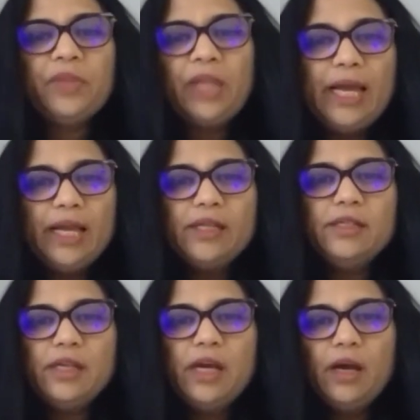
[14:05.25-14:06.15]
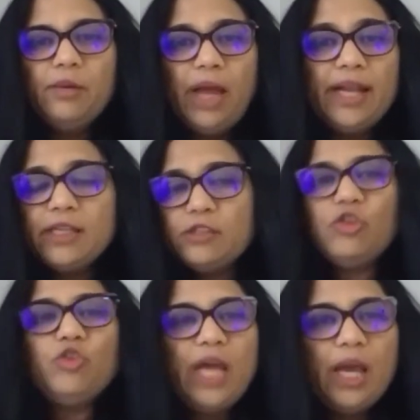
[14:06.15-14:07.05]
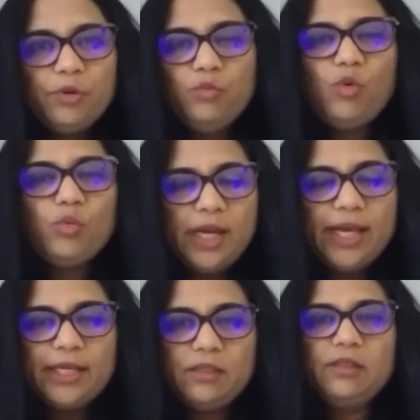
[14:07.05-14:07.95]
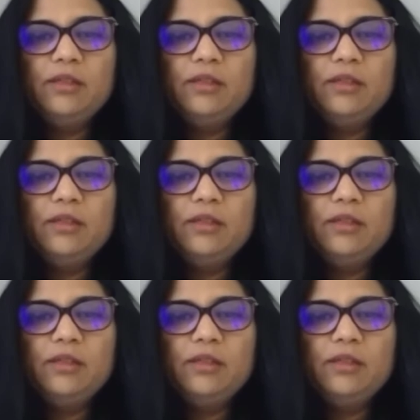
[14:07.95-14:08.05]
And that's not going to happen overnight.